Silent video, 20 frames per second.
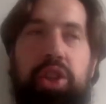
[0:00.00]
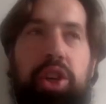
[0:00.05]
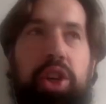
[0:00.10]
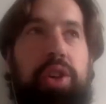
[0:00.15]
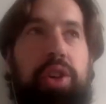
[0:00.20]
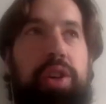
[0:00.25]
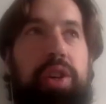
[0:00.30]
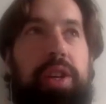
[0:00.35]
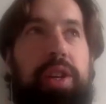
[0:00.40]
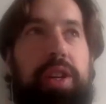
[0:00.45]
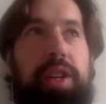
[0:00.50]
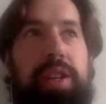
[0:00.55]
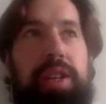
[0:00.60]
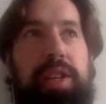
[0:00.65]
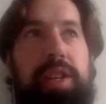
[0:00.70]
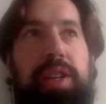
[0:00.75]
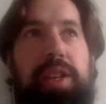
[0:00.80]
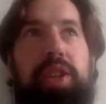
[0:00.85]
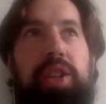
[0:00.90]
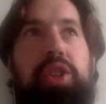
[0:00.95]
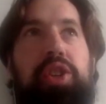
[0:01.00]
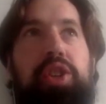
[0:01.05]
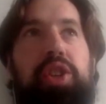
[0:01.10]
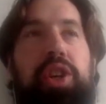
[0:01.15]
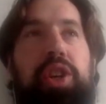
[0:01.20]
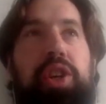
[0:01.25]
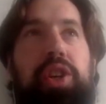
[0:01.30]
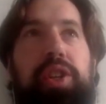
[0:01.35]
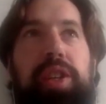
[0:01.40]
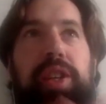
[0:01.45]
So, yeah.
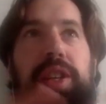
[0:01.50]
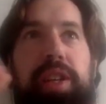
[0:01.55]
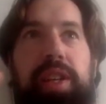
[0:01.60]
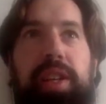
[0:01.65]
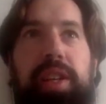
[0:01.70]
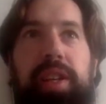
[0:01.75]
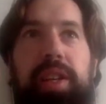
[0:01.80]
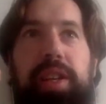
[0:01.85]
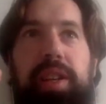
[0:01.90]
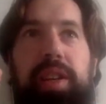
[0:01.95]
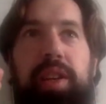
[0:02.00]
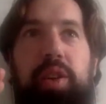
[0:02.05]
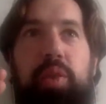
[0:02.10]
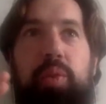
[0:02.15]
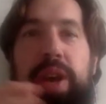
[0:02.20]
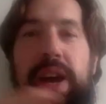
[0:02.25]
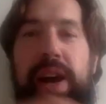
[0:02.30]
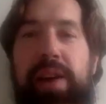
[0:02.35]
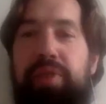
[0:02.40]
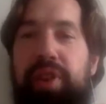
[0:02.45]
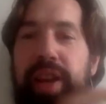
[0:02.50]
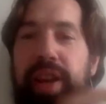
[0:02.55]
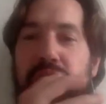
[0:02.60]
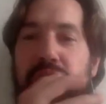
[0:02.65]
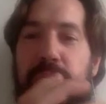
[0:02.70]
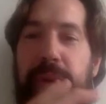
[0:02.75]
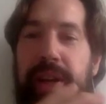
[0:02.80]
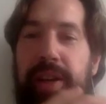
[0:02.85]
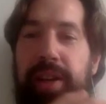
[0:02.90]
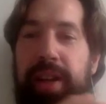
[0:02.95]
so we have an
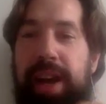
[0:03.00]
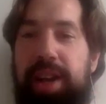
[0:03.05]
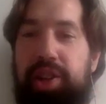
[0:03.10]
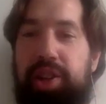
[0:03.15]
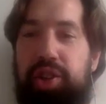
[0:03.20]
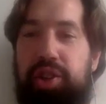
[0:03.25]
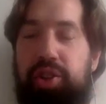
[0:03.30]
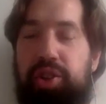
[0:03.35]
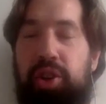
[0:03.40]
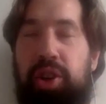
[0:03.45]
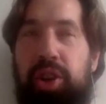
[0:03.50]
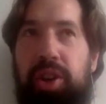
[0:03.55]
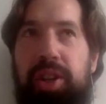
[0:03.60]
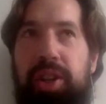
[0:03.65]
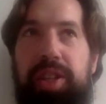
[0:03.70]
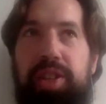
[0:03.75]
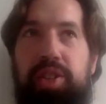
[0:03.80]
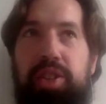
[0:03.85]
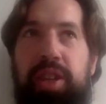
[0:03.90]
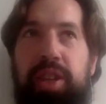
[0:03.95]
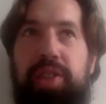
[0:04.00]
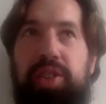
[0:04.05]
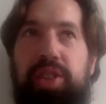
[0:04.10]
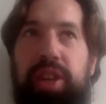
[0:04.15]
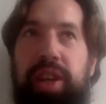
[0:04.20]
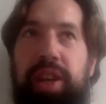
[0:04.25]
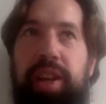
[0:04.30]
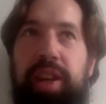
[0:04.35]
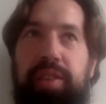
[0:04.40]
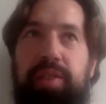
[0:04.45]
expectation, or at least let's
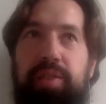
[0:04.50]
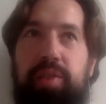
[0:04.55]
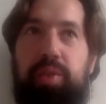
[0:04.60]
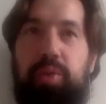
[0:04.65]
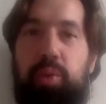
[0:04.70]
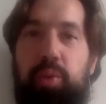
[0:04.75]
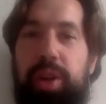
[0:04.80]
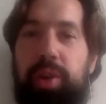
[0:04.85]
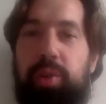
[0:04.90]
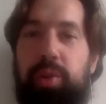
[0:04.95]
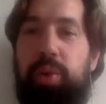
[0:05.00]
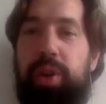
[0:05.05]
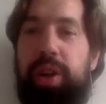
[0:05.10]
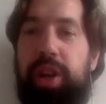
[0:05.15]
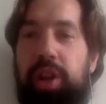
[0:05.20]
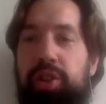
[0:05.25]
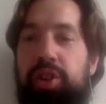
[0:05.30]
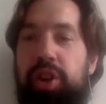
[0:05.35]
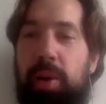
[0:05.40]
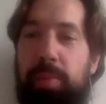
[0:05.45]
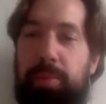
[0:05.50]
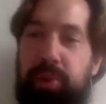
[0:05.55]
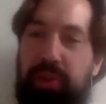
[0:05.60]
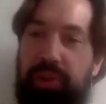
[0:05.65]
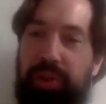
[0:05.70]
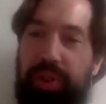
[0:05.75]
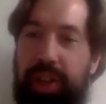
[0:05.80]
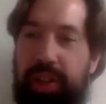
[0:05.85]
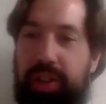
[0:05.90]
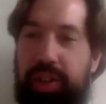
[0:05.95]
say we we
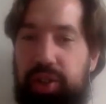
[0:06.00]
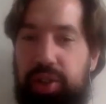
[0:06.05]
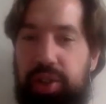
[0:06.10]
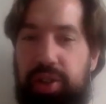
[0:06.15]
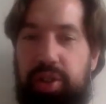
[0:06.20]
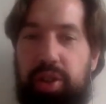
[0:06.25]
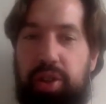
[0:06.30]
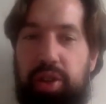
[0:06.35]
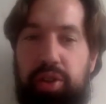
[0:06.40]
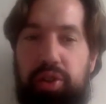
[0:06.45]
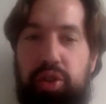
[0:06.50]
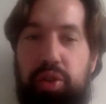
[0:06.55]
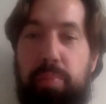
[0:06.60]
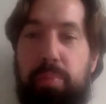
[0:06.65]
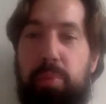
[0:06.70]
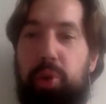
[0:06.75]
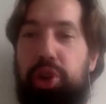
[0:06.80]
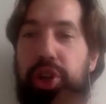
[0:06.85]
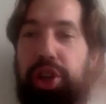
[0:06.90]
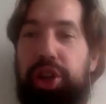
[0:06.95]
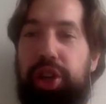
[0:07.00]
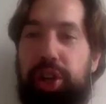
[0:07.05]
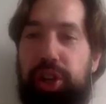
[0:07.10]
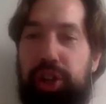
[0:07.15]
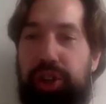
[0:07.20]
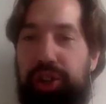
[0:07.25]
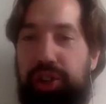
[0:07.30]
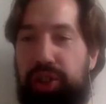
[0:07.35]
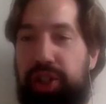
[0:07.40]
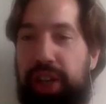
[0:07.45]
adopt this the the
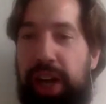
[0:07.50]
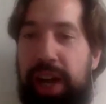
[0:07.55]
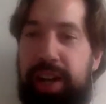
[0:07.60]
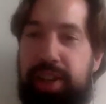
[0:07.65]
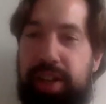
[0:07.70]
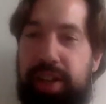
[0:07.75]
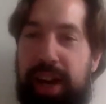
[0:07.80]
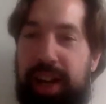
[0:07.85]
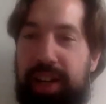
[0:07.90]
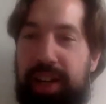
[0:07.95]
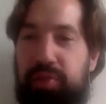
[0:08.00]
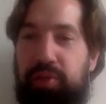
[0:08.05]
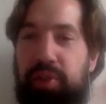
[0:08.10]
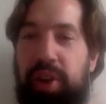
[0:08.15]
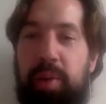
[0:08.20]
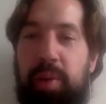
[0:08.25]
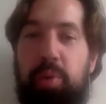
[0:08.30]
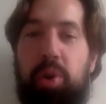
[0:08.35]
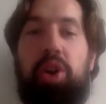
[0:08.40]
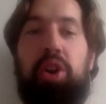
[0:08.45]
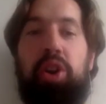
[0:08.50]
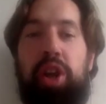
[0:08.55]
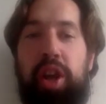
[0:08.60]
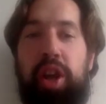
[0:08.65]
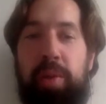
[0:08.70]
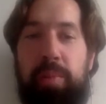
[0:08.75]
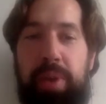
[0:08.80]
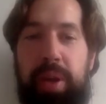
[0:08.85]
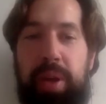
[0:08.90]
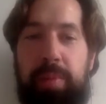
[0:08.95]
Moodian zeitgeist framework. A lot
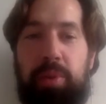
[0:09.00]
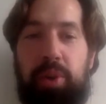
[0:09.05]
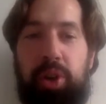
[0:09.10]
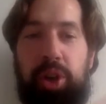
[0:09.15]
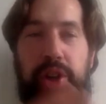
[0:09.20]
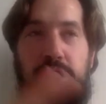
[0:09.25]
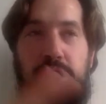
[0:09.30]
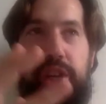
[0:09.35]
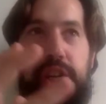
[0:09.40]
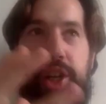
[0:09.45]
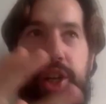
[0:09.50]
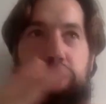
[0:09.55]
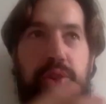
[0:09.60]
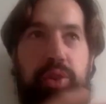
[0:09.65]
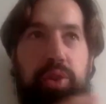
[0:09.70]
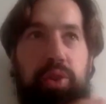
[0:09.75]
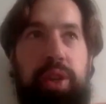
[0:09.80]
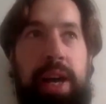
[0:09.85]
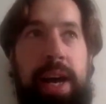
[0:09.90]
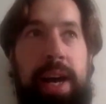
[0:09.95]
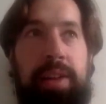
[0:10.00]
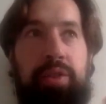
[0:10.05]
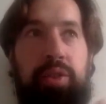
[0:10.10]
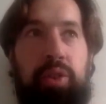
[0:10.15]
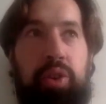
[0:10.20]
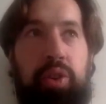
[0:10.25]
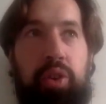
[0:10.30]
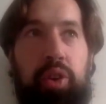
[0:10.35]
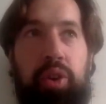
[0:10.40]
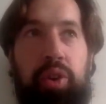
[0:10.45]
of people adhere to that
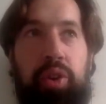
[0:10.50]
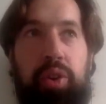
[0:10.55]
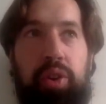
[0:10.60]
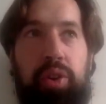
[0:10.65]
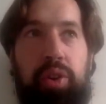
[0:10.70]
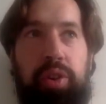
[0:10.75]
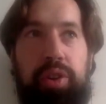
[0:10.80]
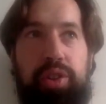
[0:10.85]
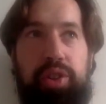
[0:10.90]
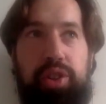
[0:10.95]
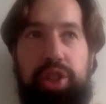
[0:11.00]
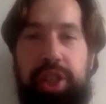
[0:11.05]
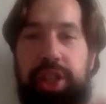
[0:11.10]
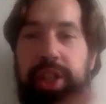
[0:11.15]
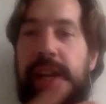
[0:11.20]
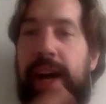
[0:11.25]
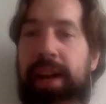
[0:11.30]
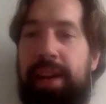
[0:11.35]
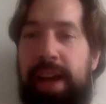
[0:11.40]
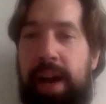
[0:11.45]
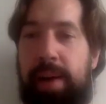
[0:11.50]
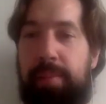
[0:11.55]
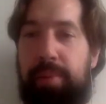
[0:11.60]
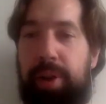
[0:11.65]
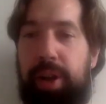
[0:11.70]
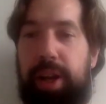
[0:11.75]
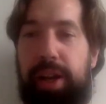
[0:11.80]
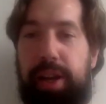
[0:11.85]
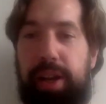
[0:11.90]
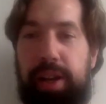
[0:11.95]
or or, or see that
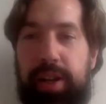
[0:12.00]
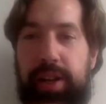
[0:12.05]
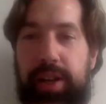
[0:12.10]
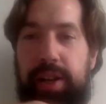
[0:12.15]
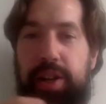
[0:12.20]
happening